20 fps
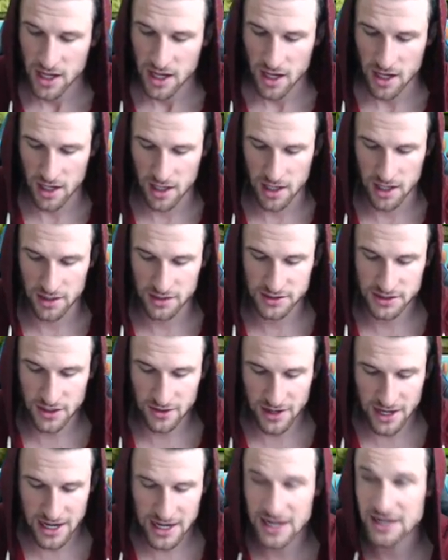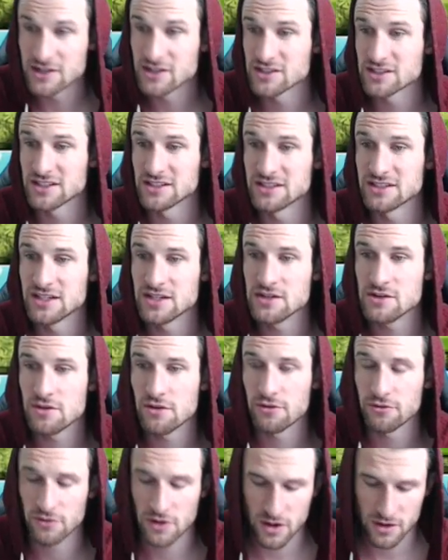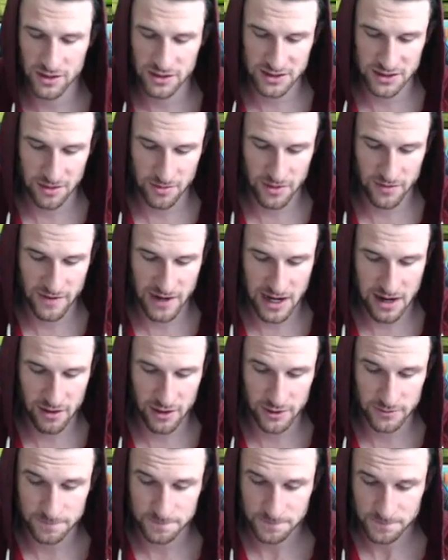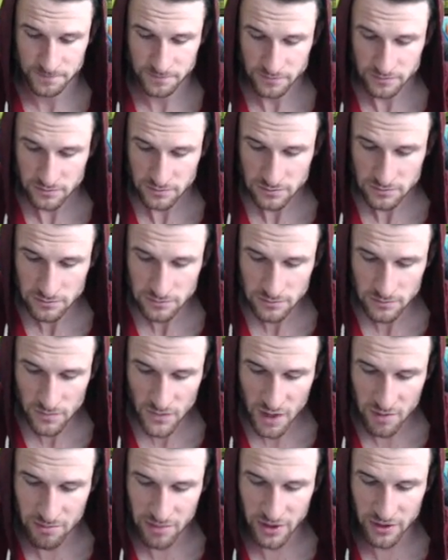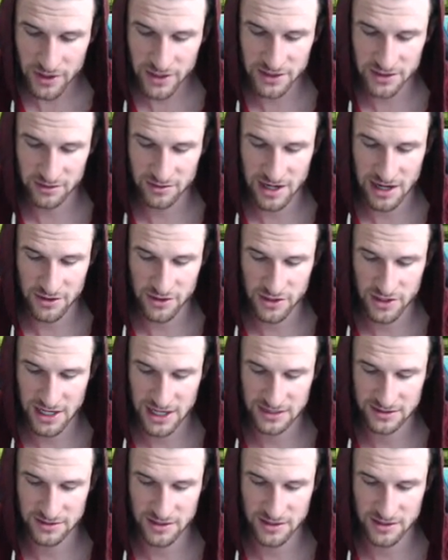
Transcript: Uh, let's go ahead and just continue throwing some of our buildings around. You guys